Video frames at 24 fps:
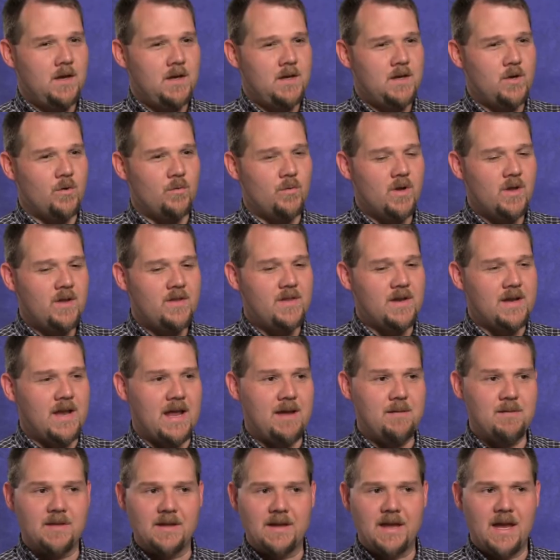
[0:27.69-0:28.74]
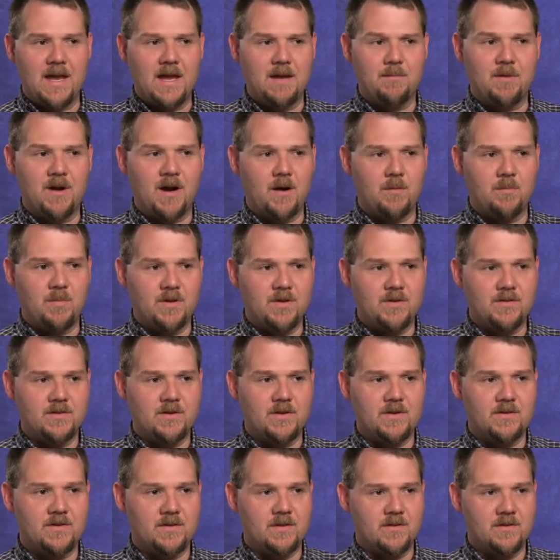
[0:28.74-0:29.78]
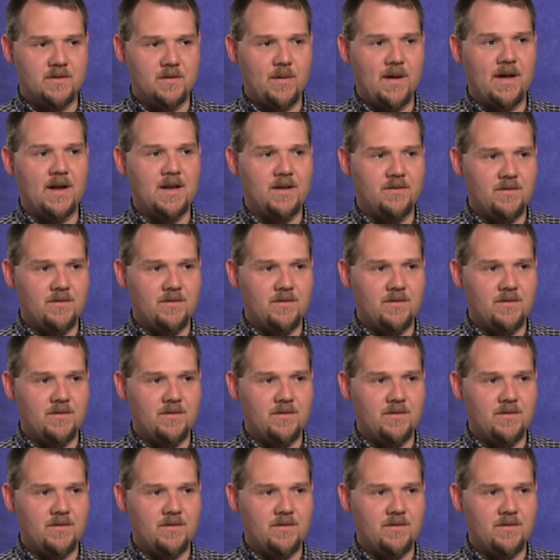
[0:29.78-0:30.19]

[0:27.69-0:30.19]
Really the name of the game in our business is about